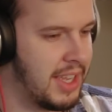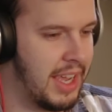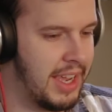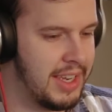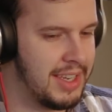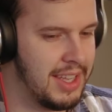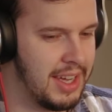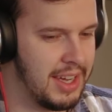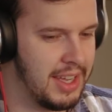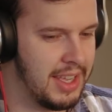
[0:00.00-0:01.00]
And
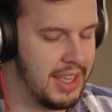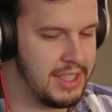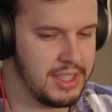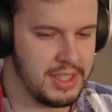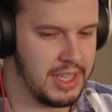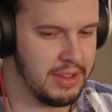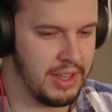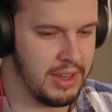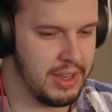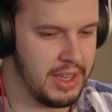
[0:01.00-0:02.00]

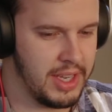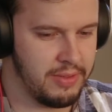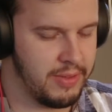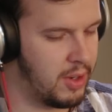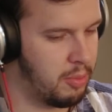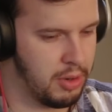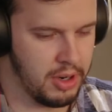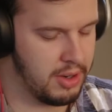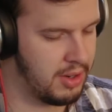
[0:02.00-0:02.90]
it fell apart.